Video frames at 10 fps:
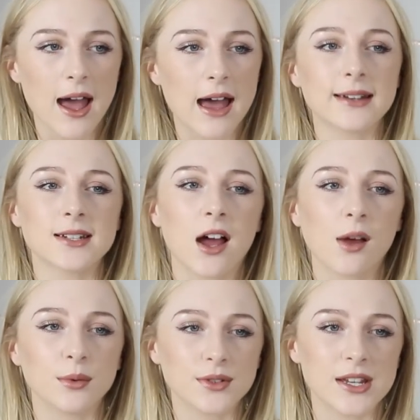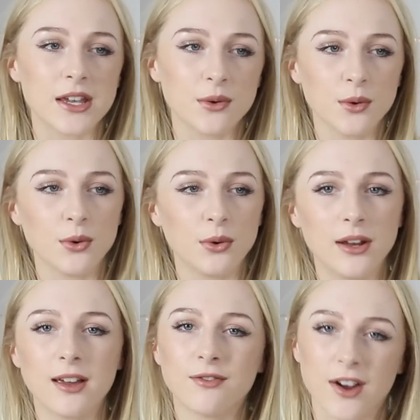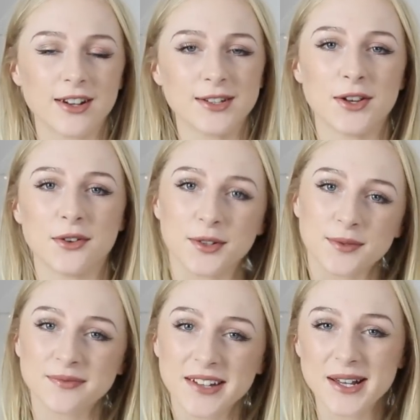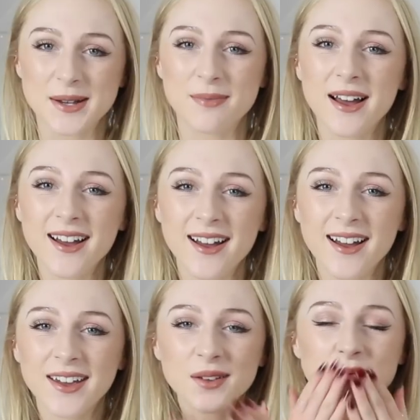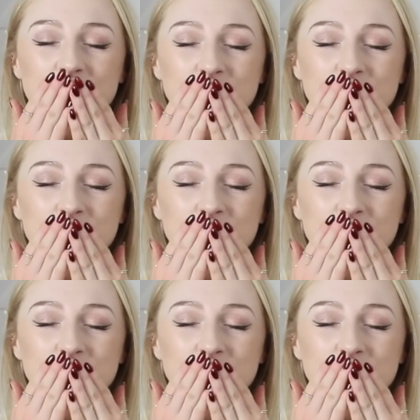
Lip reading: and I will see you all very soon. Goodbye!